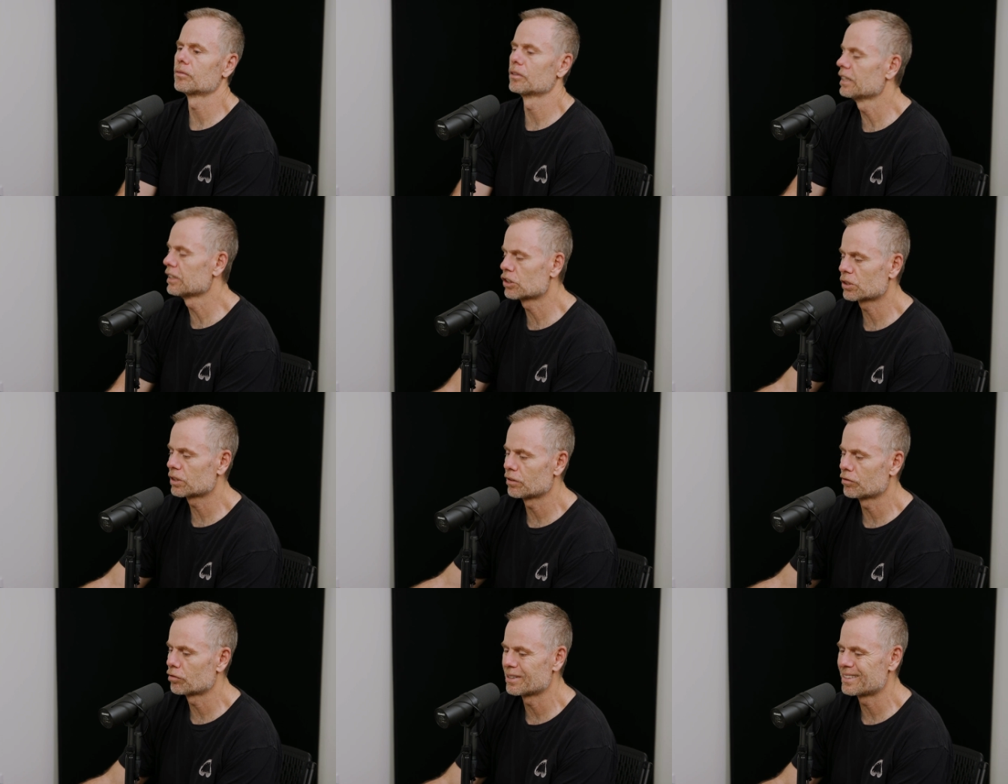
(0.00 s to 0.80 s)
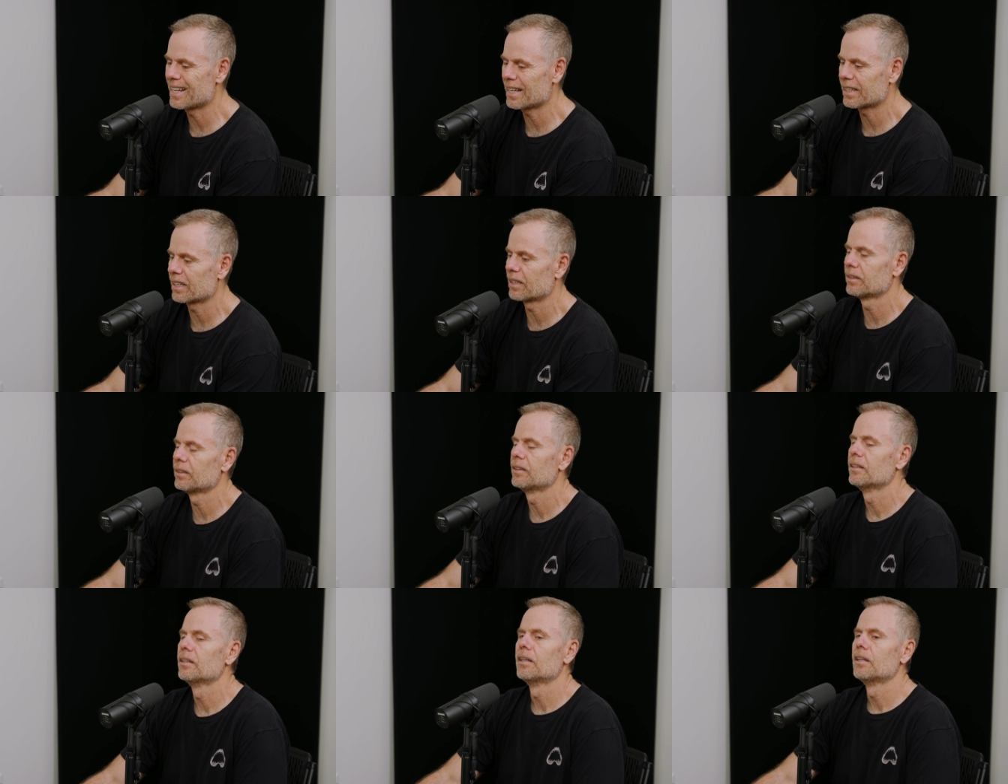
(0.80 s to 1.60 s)
religiously for a decade.
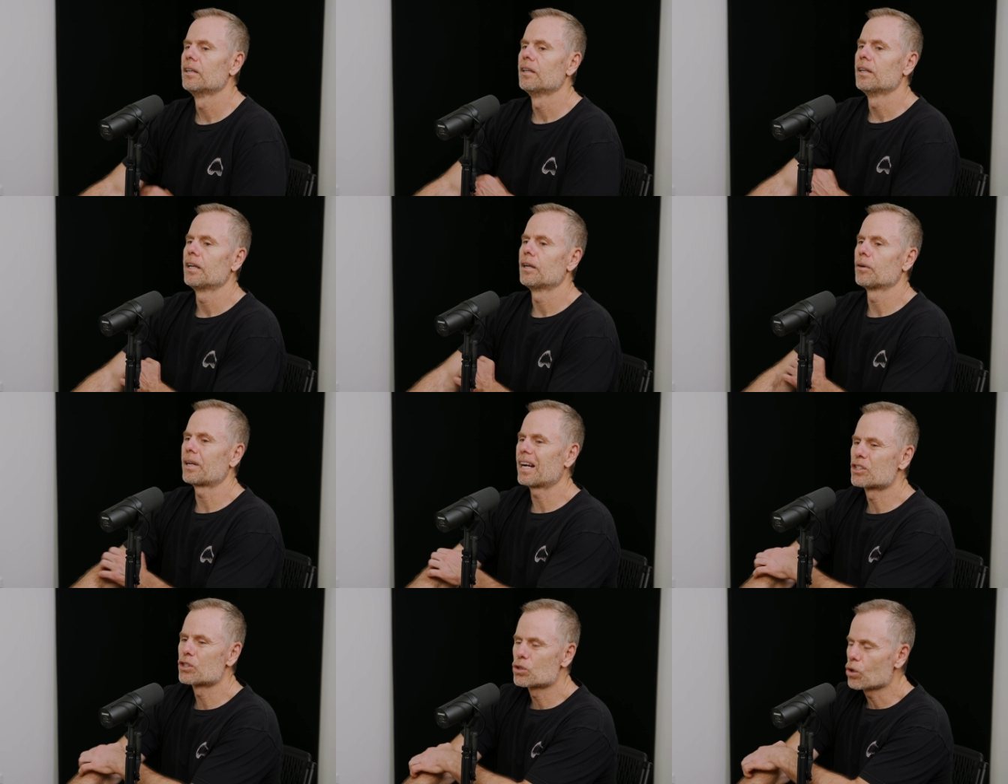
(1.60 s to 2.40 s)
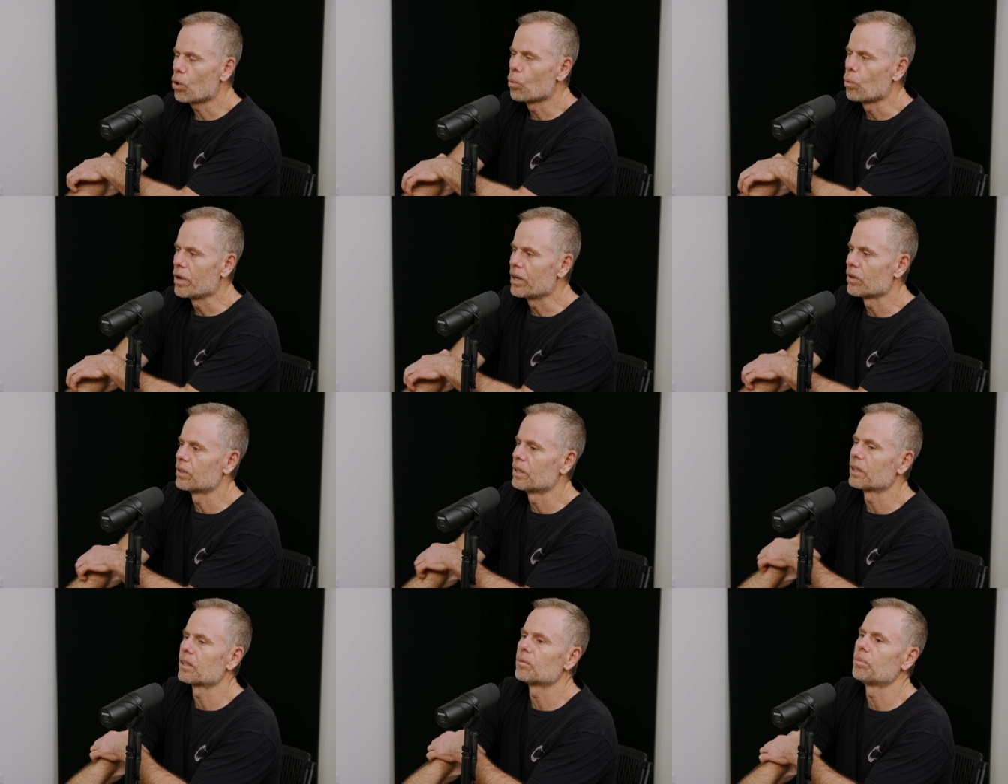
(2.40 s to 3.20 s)
It got so
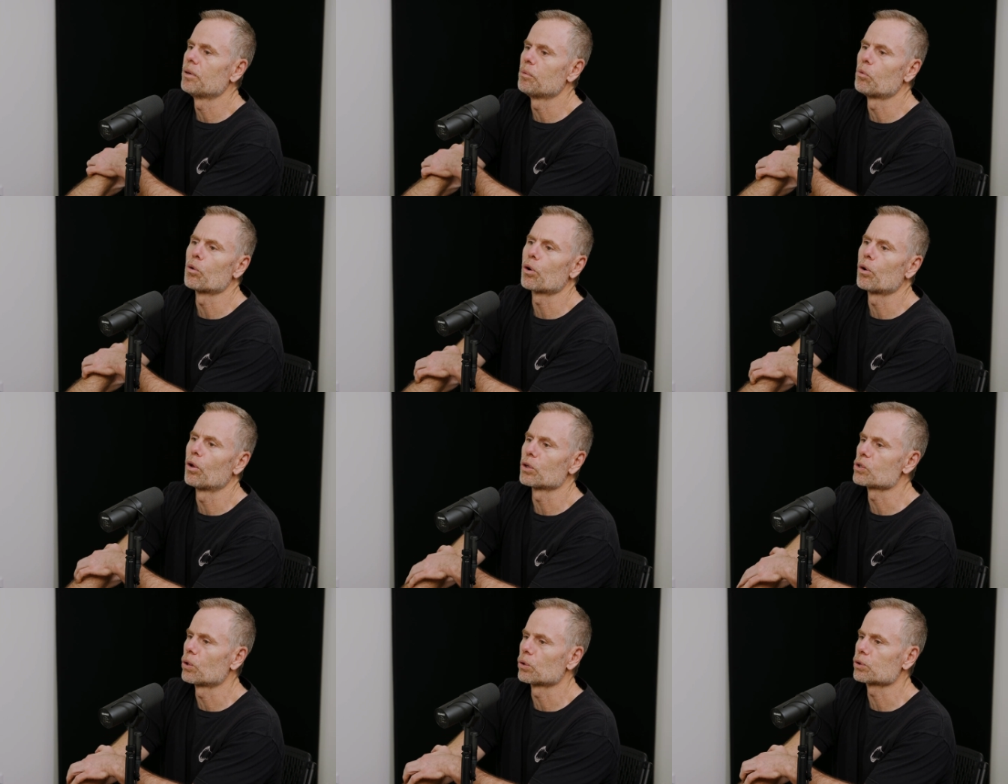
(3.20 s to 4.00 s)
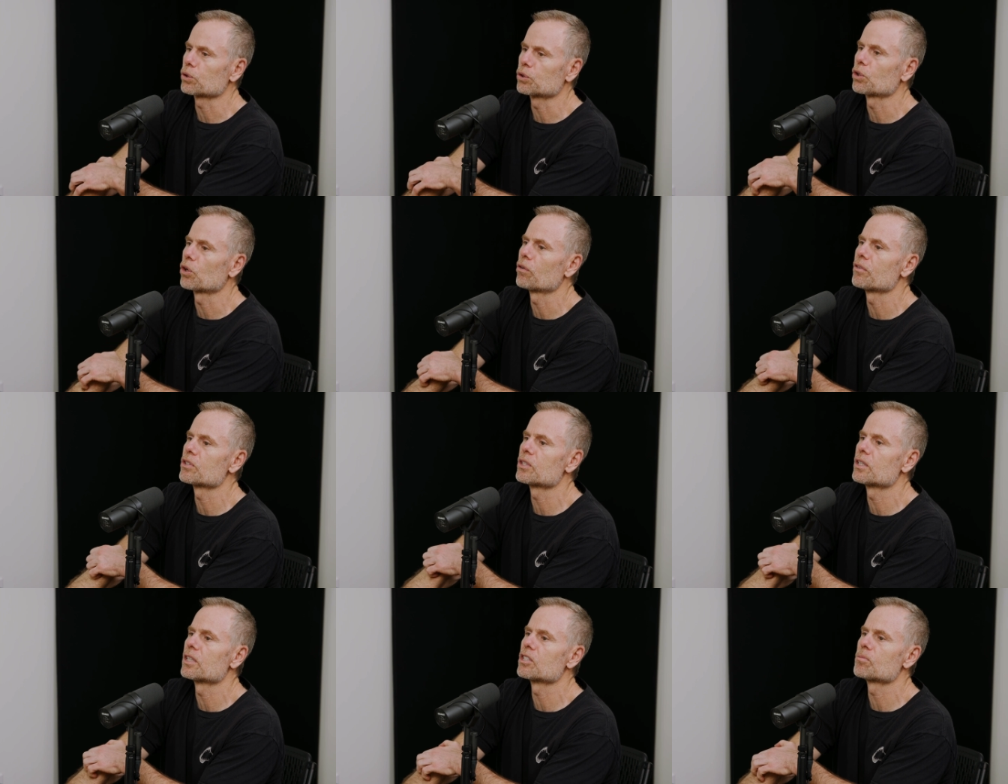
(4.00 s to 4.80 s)
weird that people were calling social
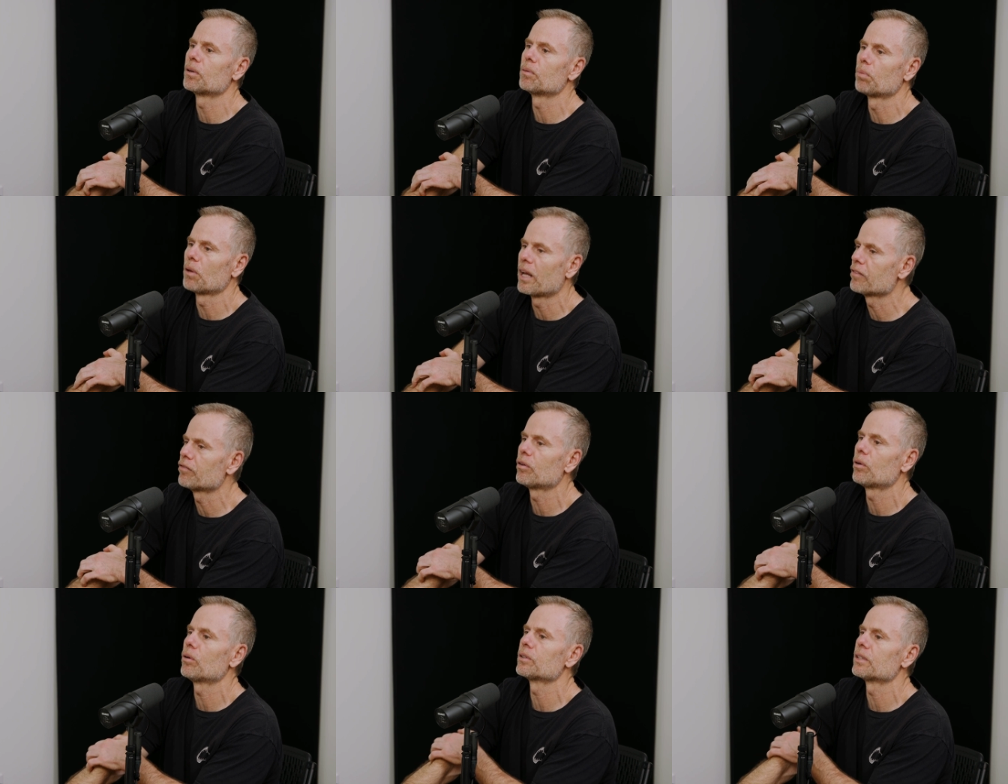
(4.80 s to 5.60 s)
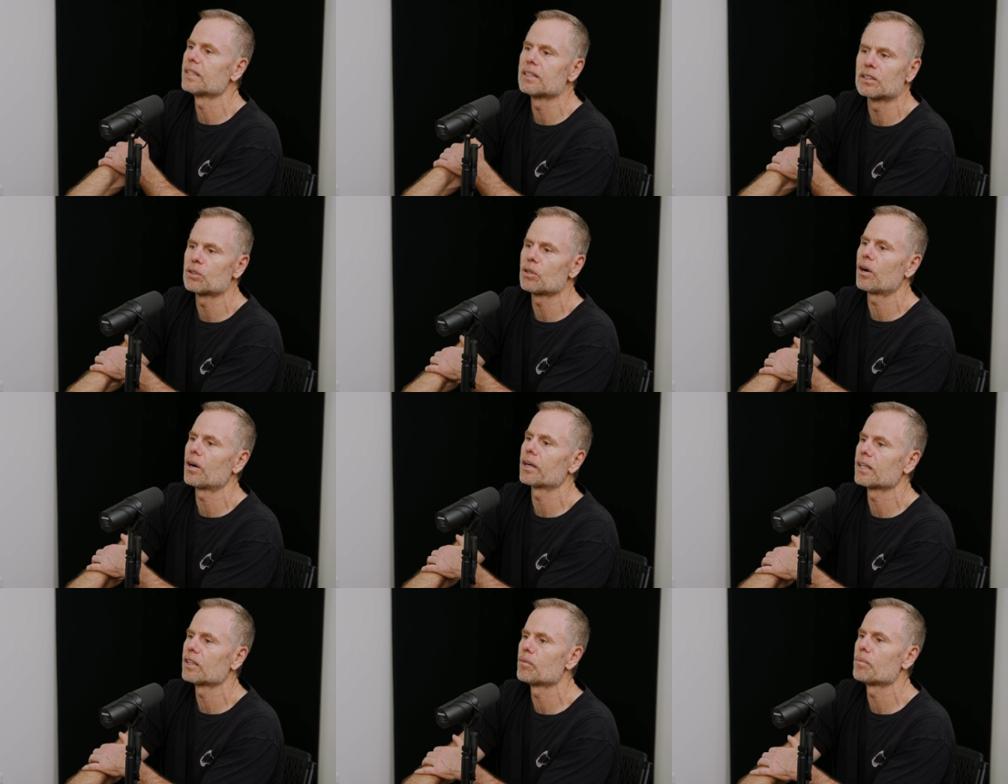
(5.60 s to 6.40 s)
services, but blindfolded in the
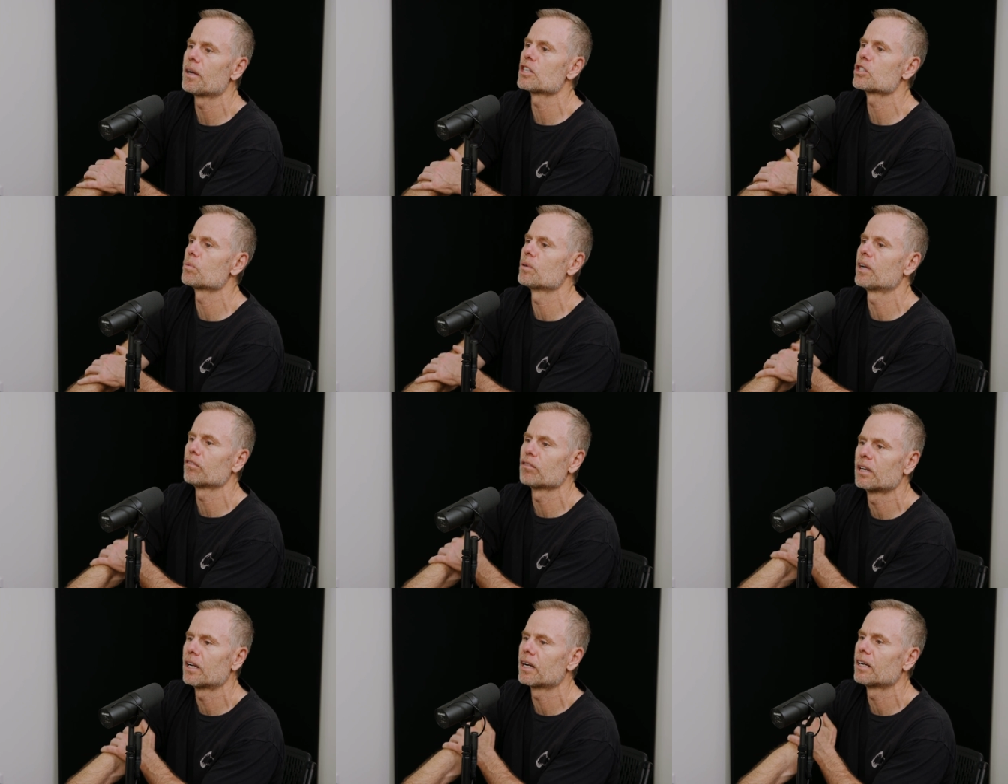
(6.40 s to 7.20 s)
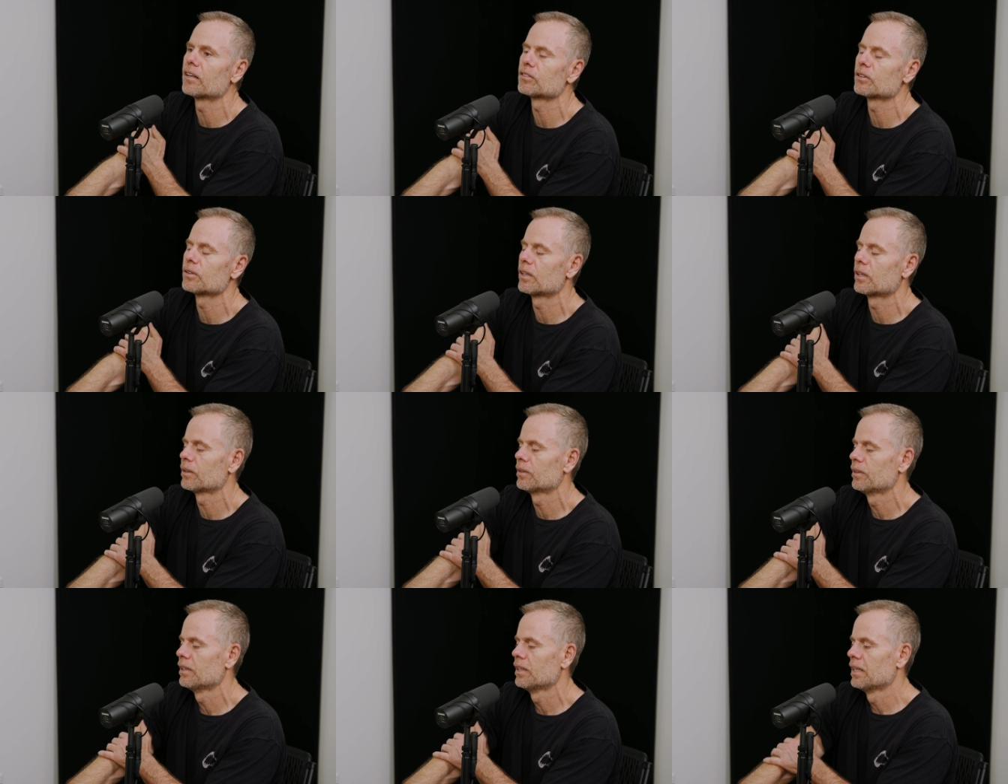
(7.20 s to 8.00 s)
dark in the basement every night after
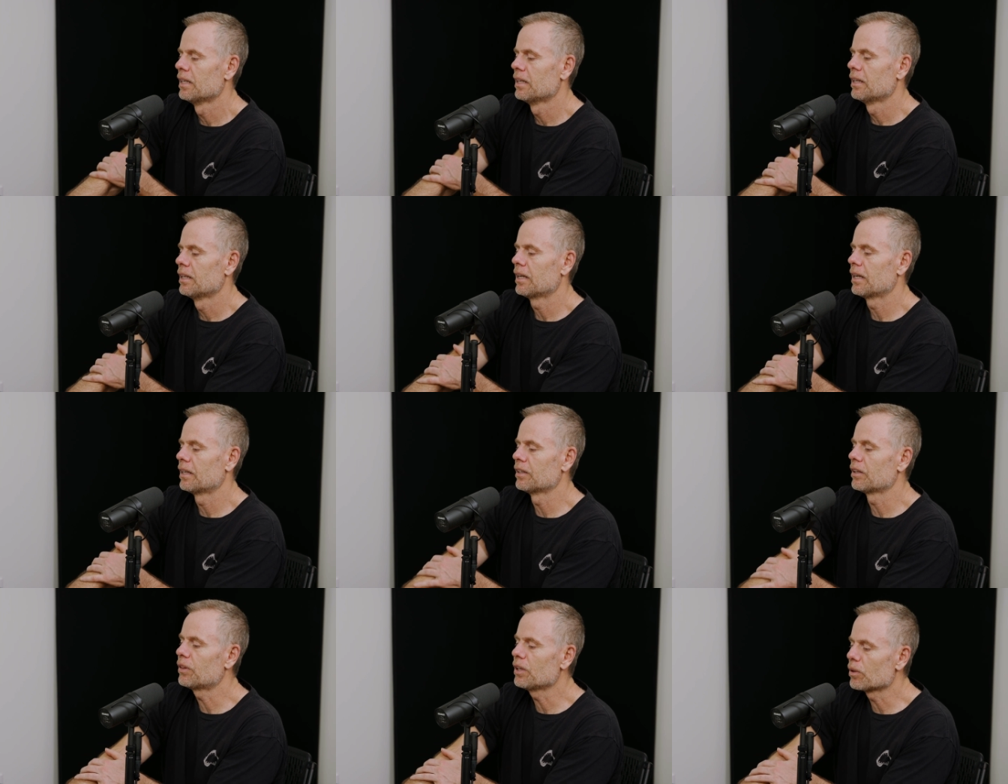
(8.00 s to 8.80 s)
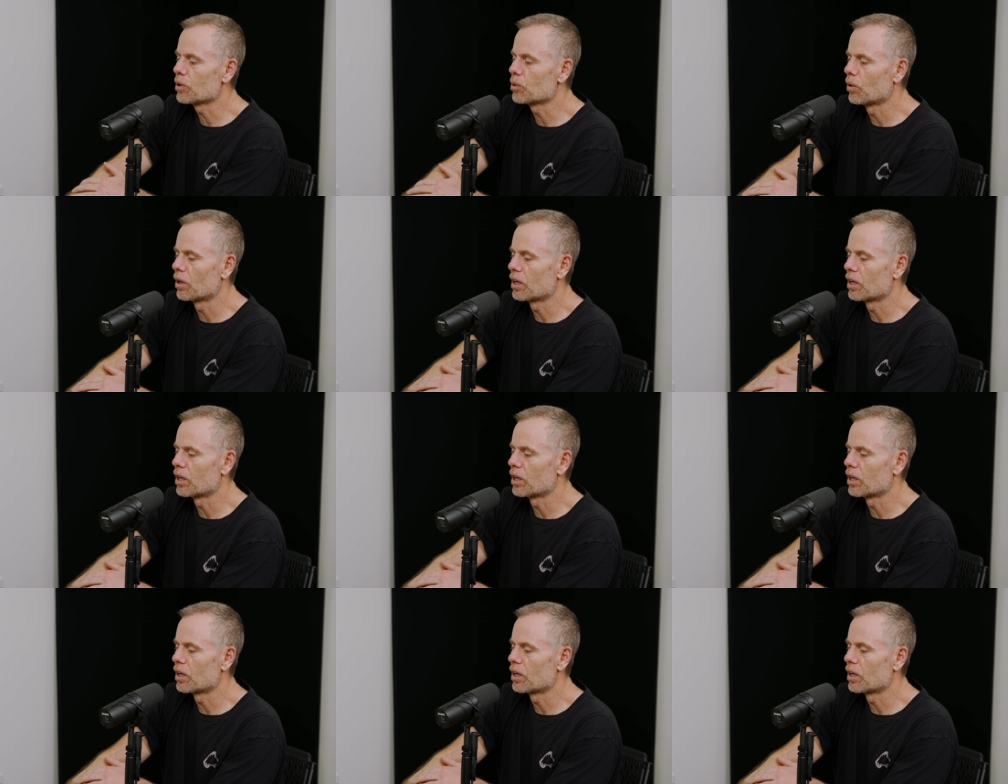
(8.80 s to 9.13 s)
dinner. And the theory